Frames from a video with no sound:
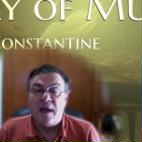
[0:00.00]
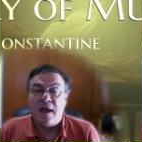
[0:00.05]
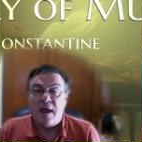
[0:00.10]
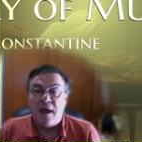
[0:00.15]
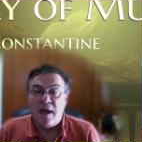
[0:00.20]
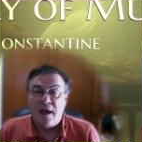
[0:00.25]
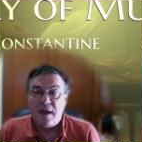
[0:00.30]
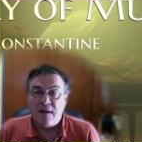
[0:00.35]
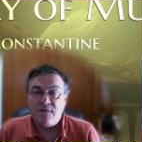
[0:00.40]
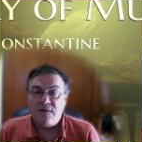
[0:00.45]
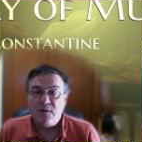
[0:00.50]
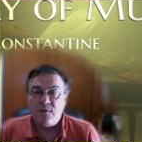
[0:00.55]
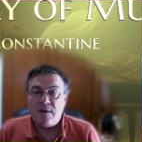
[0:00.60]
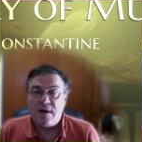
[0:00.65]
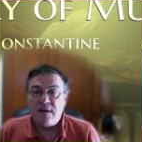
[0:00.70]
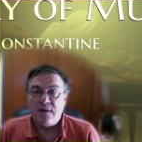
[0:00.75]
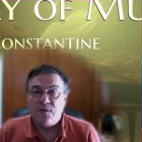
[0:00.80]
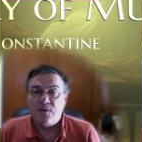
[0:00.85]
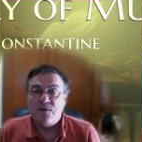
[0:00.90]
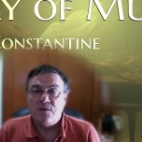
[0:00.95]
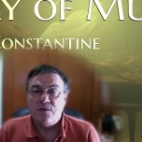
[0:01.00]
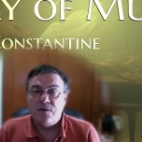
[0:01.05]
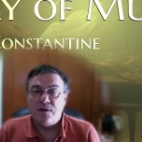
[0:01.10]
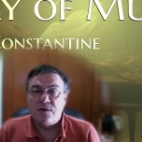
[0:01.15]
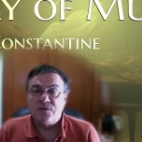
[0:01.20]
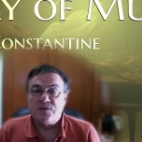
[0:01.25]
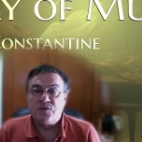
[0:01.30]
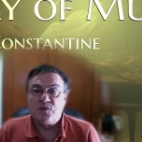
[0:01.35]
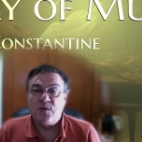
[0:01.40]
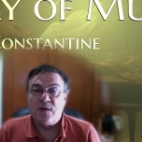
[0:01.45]
Everyone who
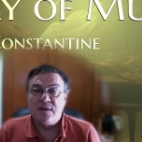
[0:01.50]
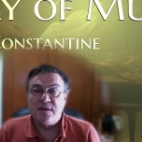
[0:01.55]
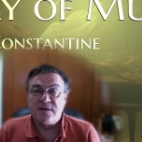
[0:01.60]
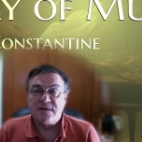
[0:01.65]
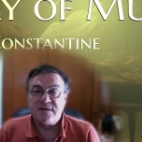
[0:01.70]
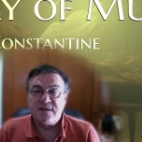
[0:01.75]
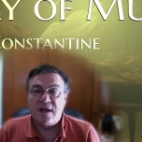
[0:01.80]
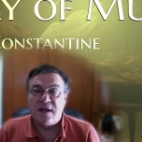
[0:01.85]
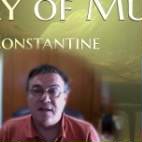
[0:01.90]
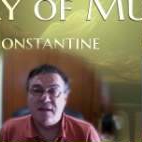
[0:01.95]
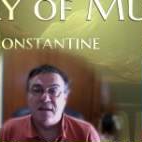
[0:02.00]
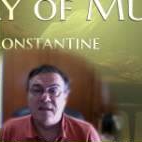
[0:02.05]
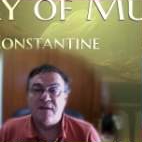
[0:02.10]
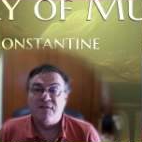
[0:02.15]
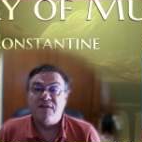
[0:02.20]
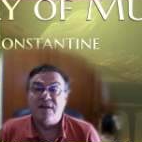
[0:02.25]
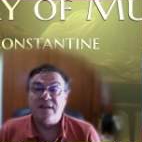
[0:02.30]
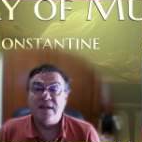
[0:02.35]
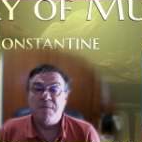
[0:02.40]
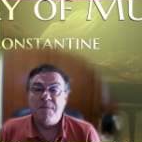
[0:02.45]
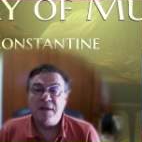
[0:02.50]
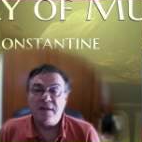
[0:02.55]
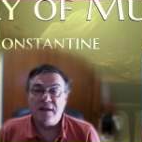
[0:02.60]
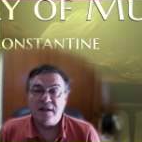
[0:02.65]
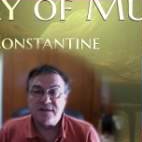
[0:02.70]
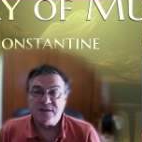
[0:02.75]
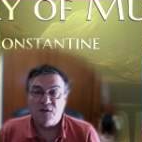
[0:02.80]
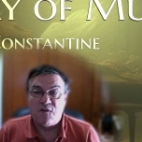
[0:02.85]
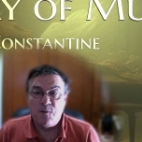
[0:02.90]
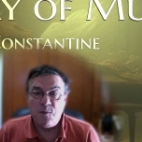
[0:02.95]
wants to understand the
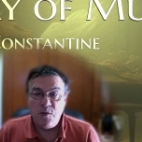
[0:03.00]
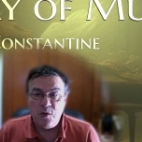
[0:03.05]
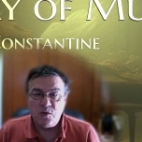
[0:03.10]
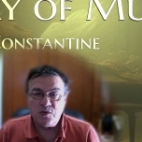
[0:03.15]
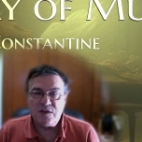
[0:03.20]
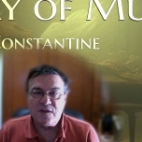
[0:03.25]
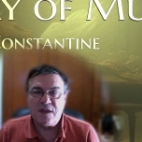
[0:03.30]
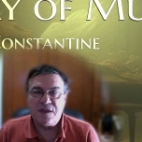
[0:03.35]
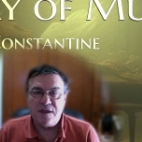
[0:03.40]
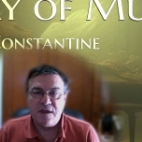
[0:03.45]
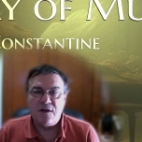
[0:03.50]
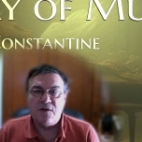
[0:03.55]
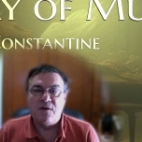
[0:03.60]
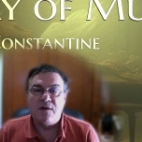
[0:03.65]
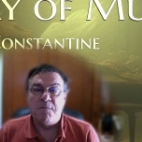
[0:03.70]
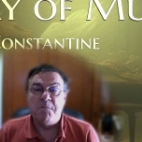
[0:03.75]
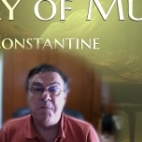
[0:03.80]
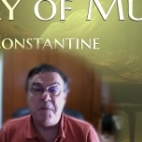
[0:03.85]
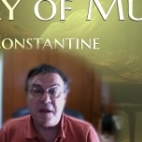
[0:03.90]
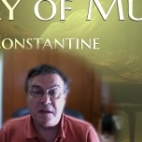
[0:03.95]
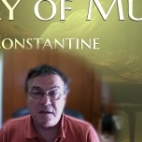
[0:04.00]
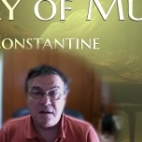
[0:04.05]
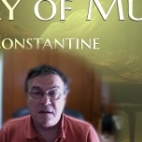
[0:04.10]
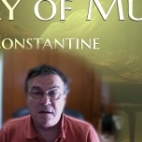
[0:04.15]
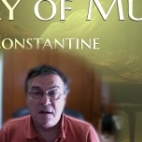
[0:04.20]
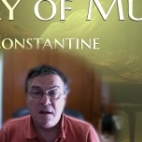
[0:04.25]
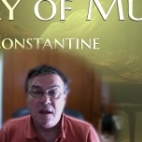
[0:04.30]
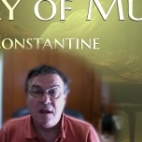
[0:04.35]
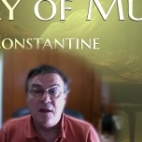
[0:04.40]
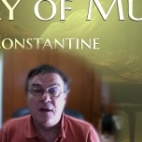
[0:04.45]
fundamentals of music theory better
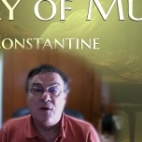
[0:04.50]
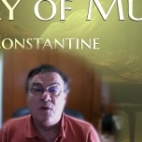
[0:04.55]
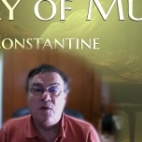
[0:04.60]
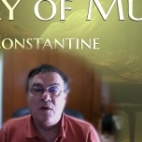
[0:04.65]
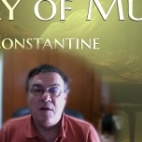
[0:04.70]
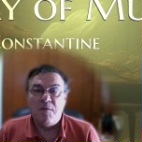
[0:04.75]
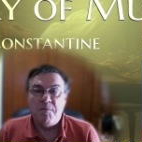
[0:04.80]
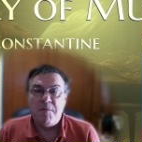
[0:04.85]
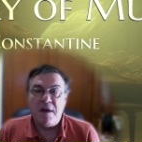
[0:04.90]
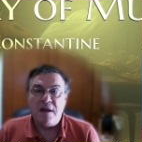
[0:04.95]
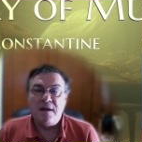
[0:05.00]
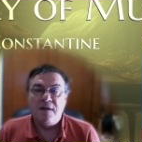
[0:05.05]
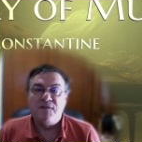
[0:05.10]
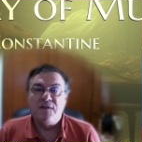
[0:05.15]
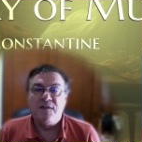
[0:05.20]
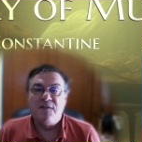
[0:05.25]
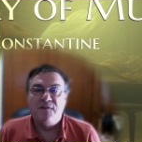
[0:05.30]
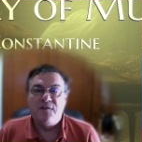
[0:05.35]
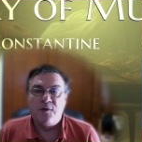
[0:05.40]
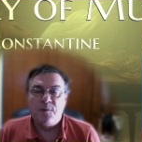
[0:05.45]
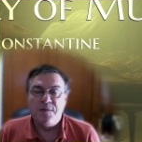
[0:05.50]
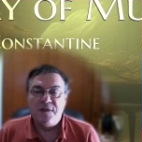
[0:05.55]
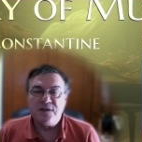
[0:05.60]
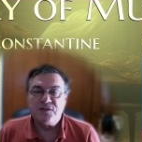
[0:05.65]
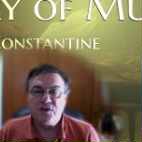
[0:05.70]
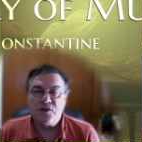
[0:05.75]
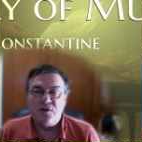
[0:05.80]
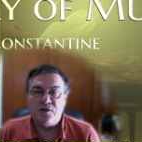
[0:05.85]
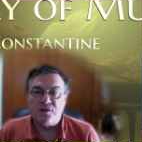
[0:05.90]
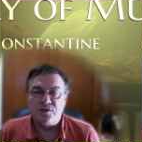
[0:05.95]
will benefit from this
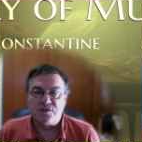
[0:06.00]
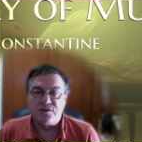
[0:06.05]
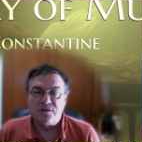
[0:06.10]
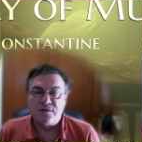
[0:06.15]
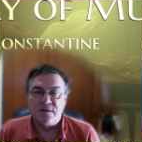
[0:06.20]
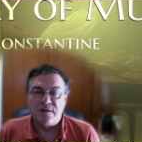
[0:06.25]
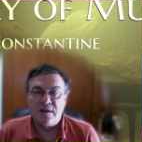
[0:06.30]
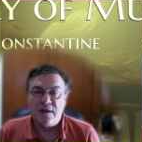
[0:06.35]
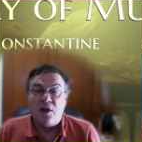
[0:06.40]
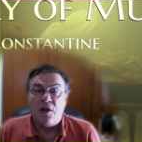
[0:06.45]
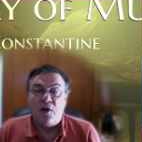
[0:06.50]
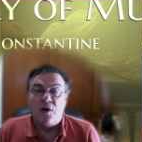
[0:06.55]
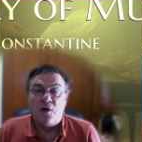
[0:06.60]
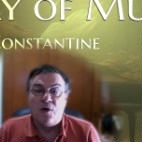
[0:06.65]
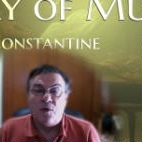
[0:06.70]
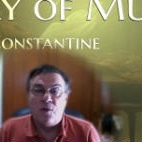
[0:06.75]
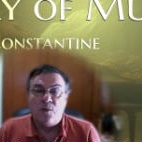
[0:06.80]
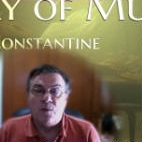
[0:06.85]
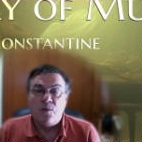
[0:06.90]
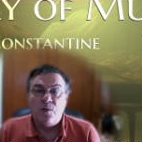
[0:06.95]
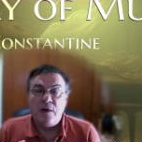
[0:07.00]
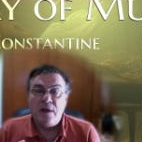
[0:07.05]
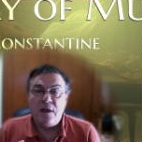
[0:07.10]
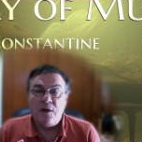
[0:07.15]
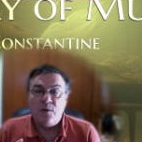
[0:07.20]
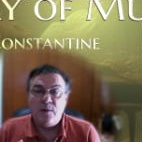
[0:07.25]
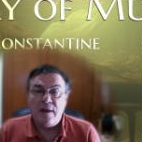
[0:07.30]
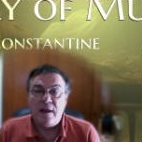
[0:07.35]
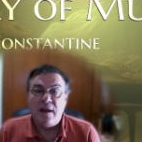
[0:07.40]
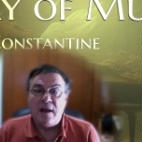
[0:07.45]
course. We
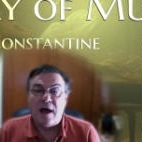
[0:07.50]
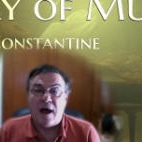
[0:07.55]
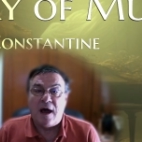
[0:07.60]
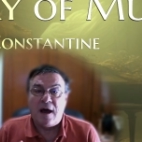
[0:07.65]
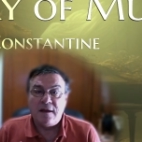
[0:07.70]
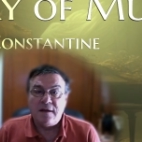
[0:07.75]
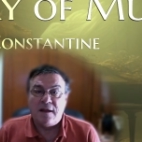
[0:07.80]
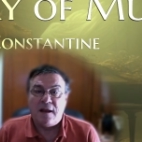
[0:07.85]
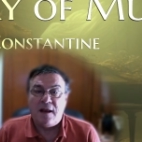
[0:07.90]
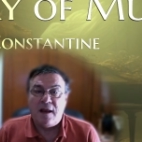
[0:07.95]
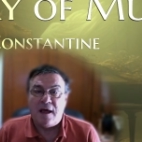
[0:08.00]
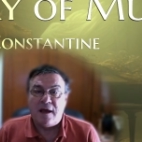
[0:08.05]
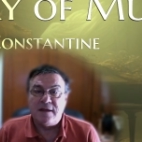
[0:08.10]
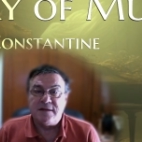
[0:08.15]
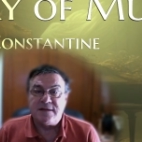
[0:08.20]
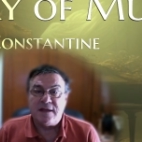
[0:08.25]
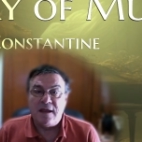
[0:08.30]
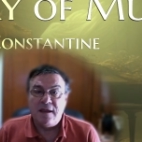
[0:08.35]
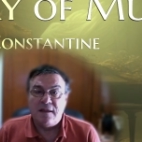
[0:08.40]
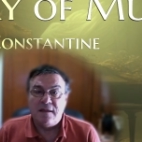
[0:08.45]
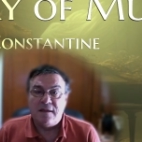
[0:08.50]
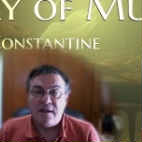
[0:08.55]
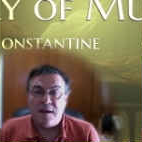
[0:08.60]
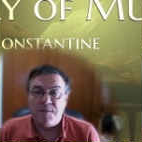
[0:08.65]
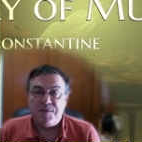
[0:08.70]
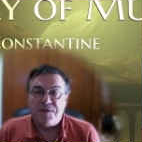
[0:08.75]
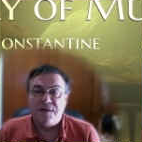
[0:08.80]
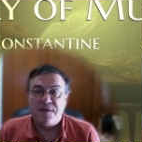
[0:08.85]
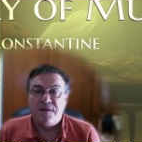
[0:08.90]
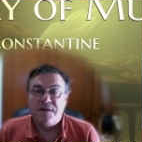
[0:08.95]
will analyze in
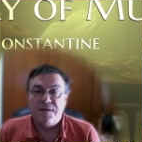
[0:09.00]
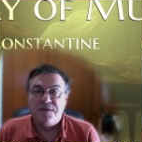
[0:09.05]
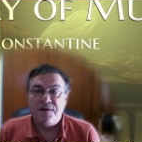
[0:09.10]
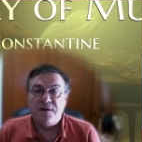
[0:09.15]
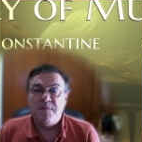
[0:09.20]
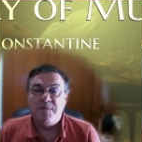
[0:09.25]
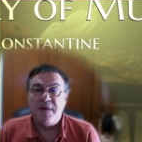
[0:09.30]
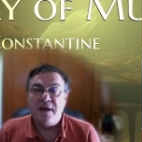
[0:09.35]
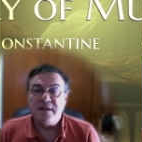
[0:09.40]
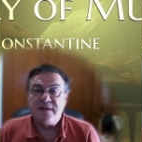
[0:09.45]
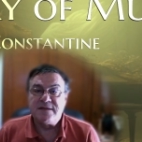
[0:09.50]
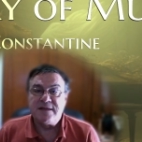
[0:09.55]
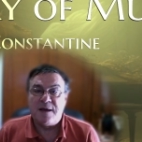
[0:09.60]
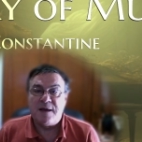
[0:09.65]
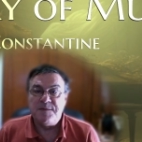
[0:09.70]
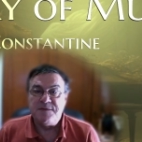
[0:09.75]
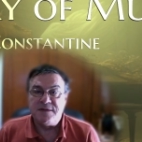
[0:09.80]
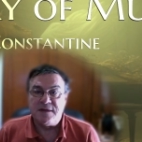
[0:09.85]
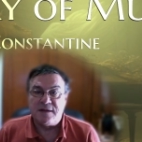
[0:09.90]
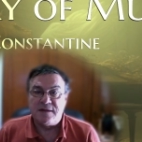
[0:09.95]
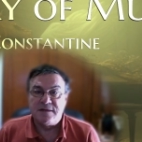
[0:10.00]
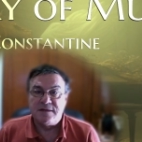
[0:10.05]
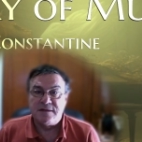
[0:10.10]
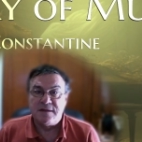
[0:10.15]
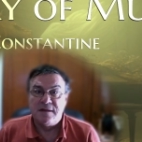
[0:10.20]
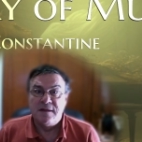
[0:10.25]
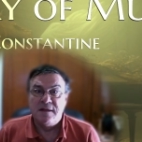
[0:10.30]
depth three main subjects.